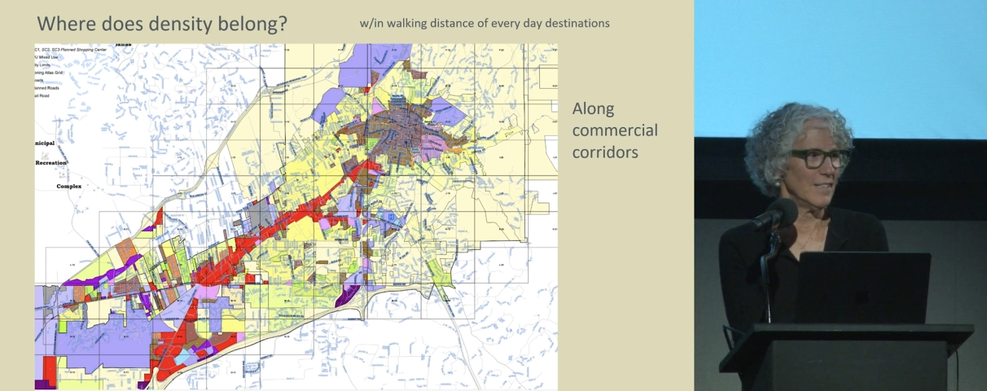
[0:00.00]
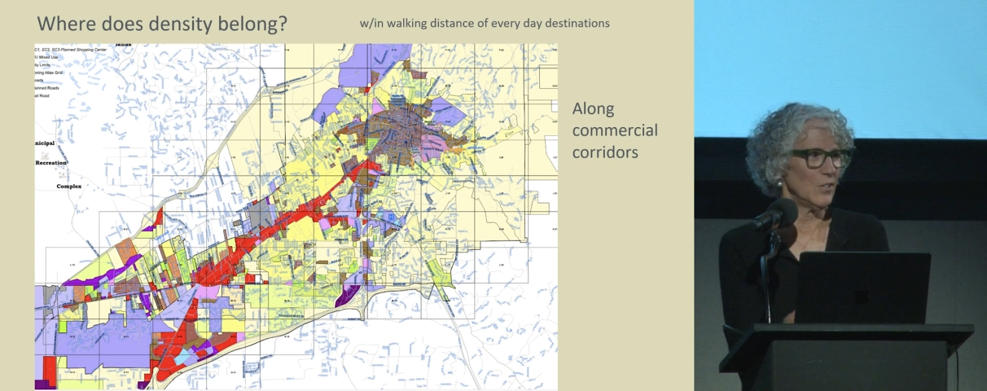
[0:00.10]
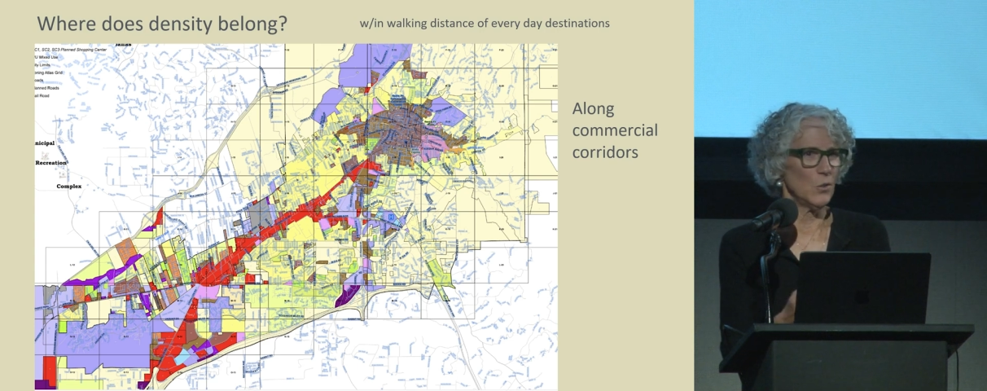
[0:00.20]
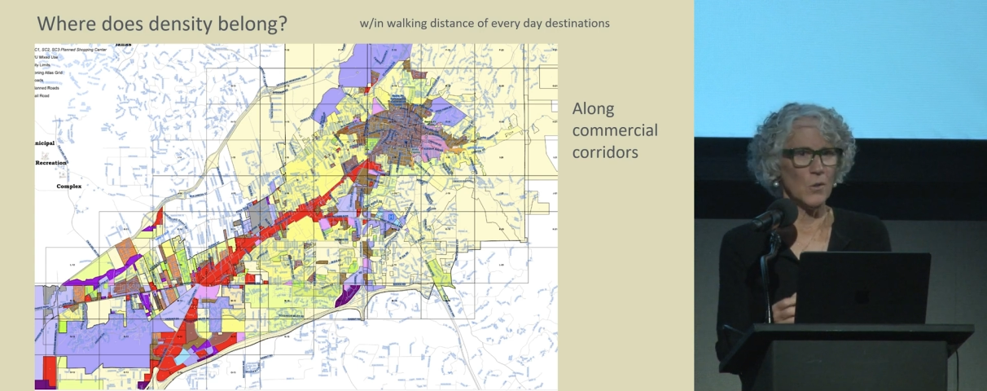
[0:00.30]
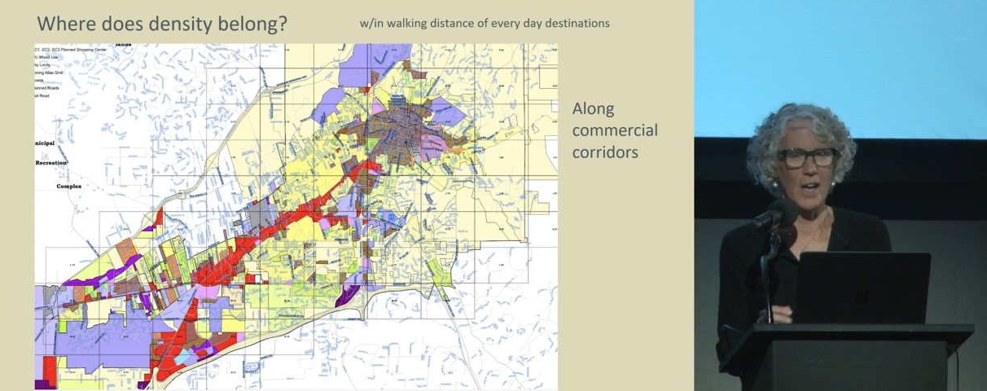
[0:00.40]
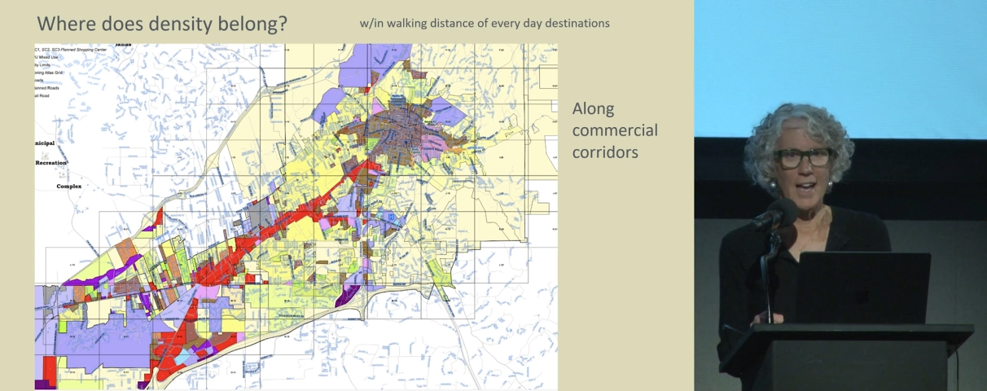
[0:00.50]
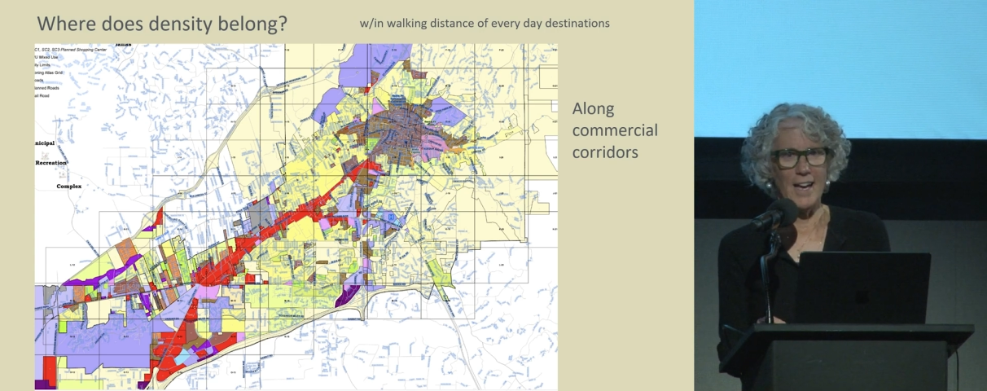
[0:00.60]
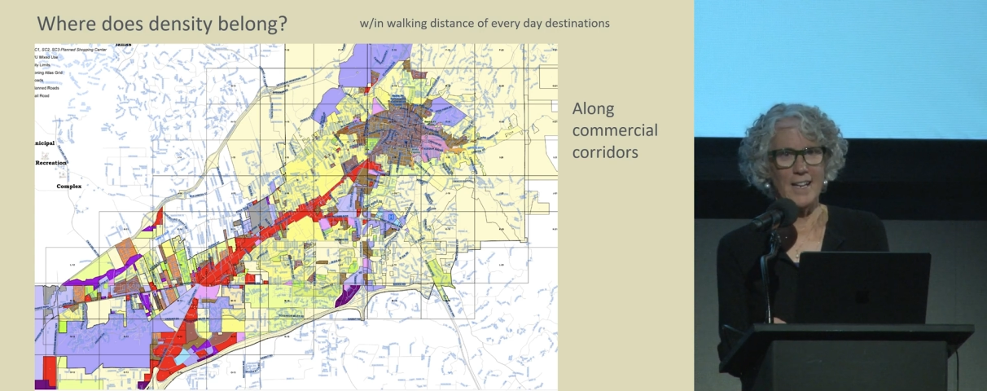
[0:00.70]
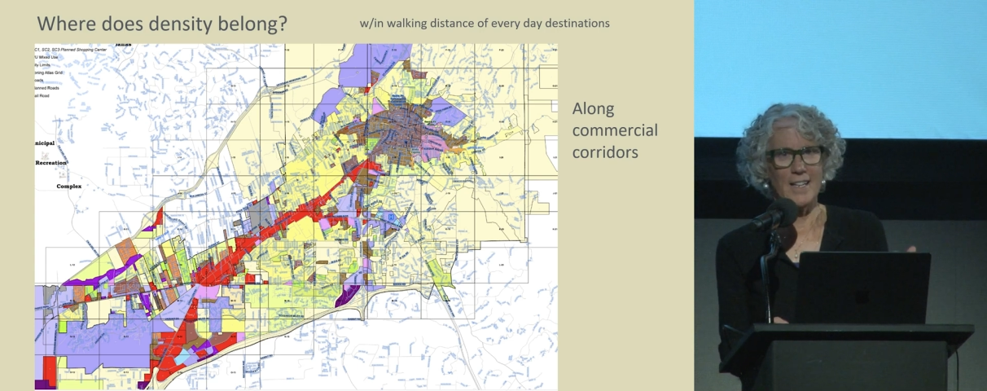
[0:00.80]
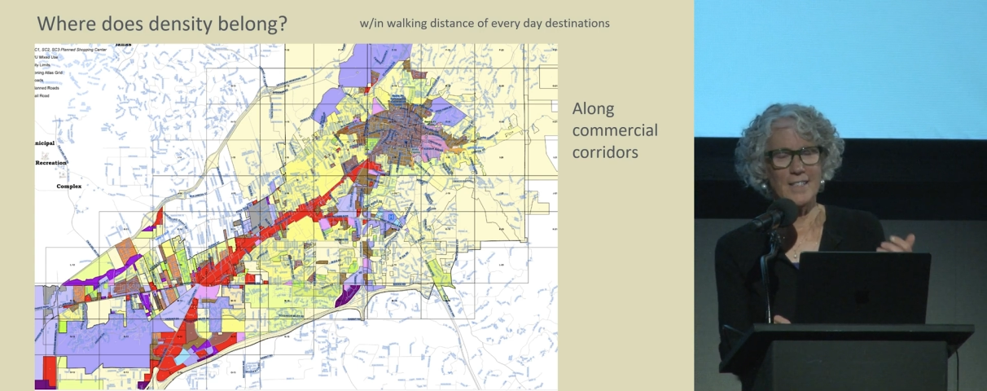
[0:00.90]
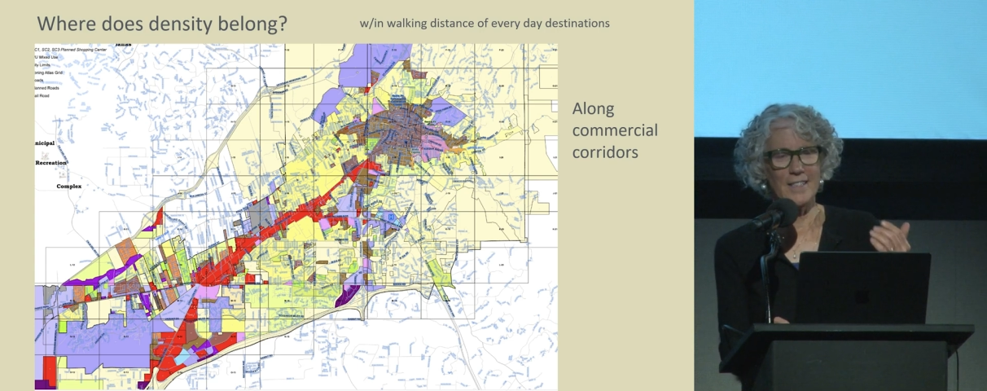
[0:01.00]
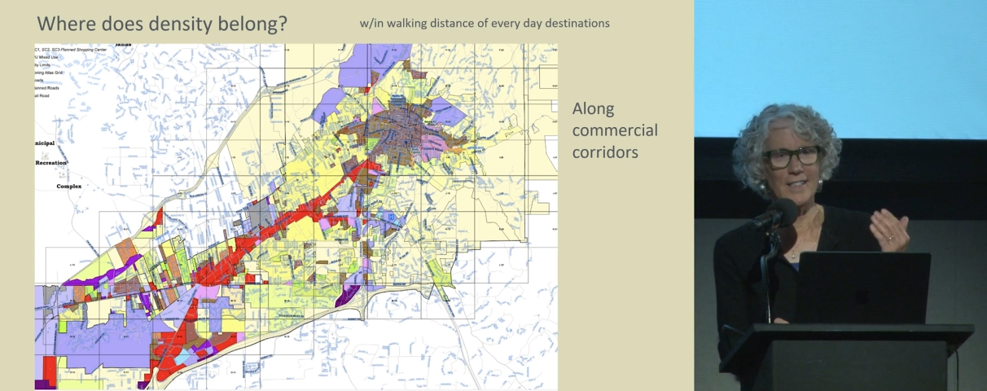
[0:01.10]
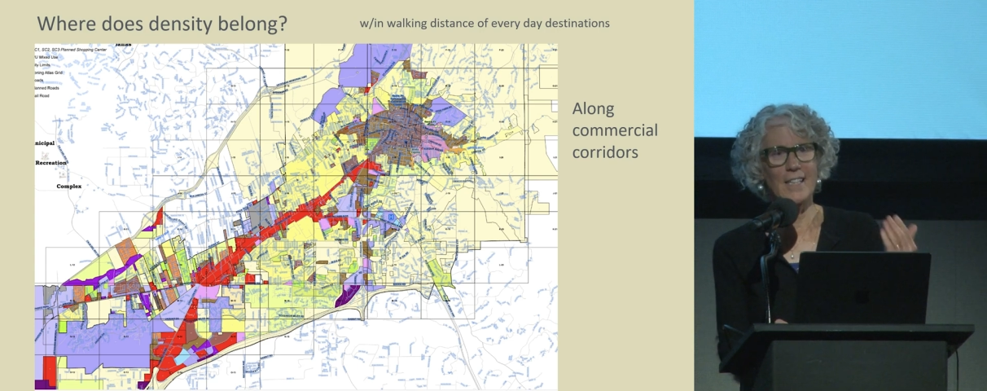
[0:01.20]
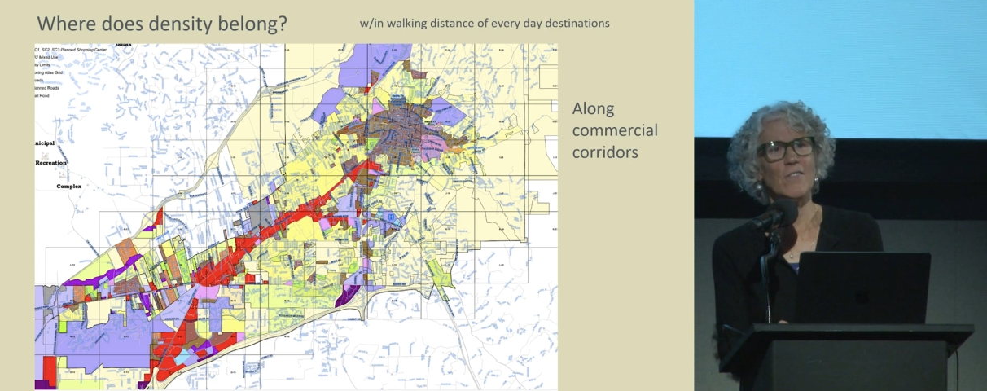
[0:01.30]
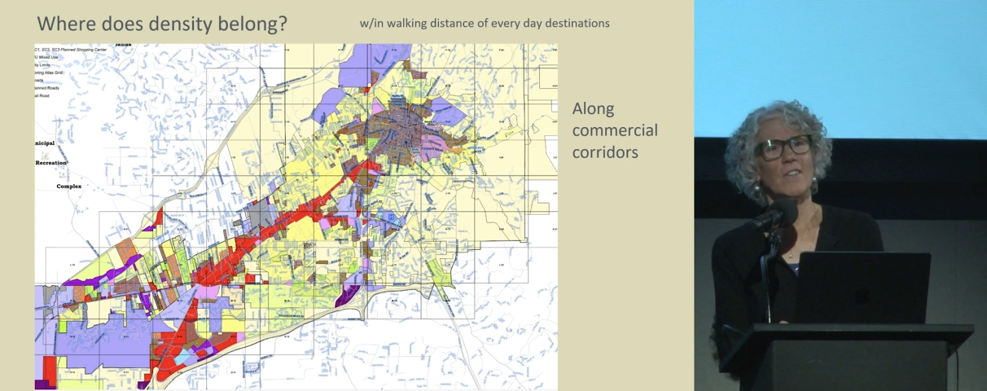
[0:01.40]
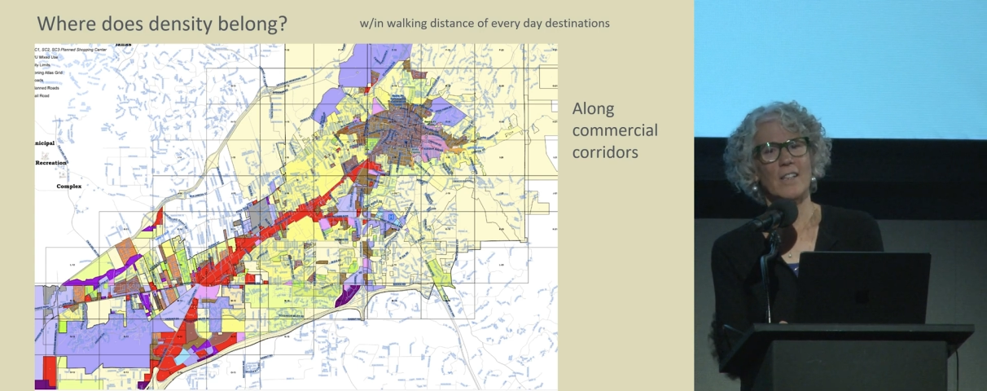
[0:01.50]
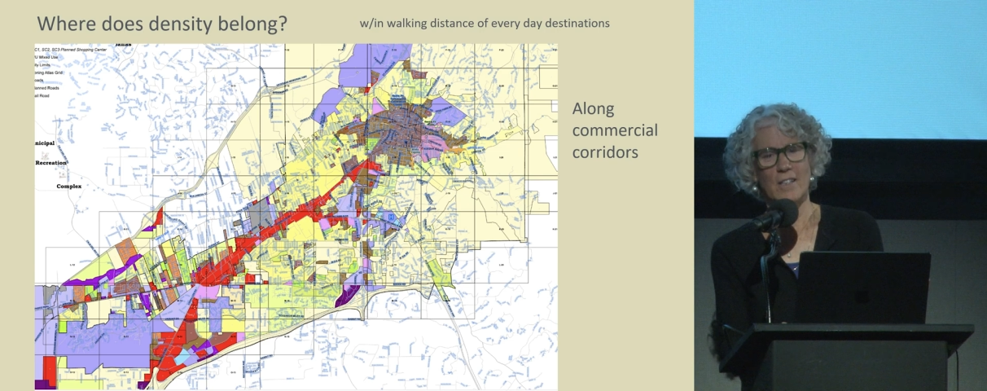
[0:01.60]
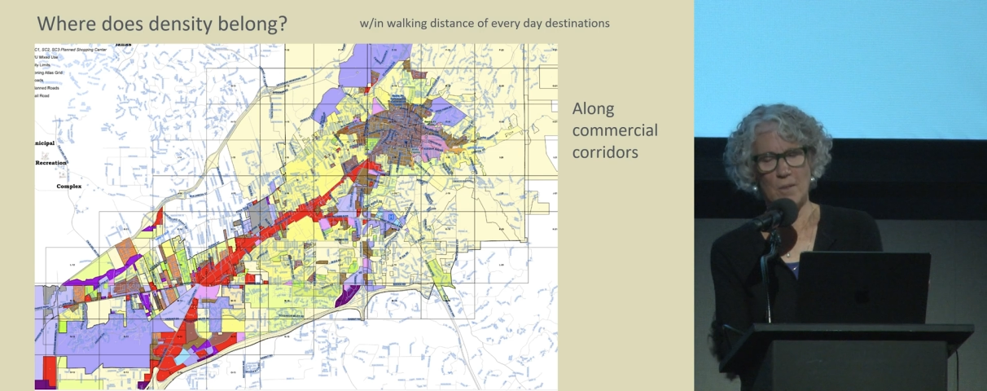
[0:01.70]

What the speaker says: to add a significant